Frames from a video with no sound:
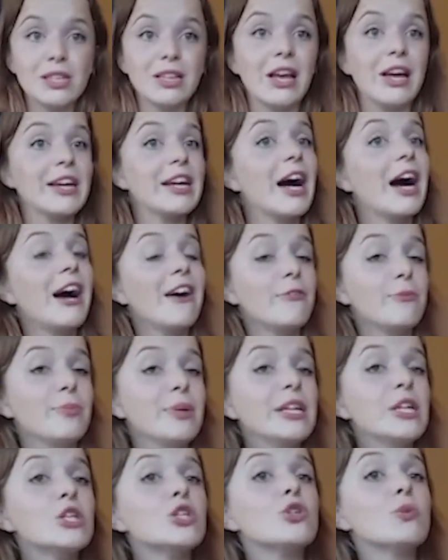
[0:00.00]
Like, I've
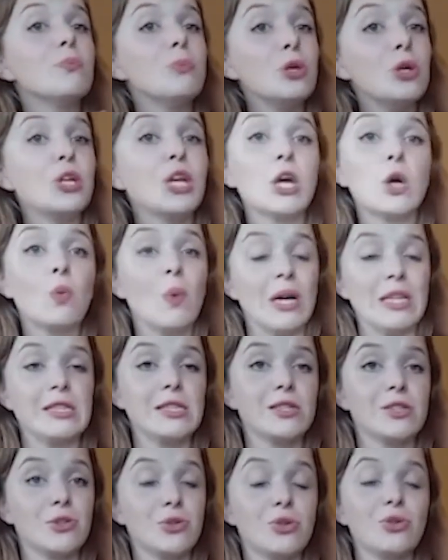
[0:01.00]
been to Munich
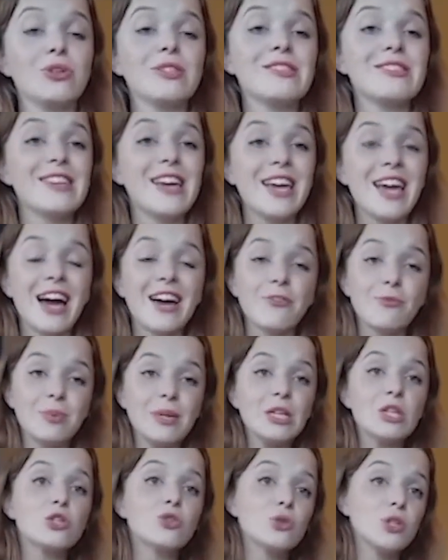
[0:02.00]
once. You don't say I've
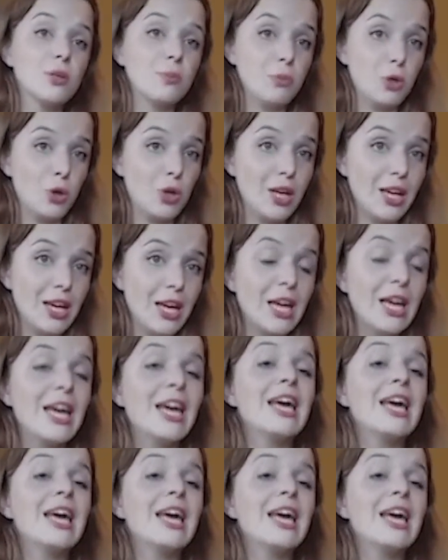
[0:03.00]
been to the Munich.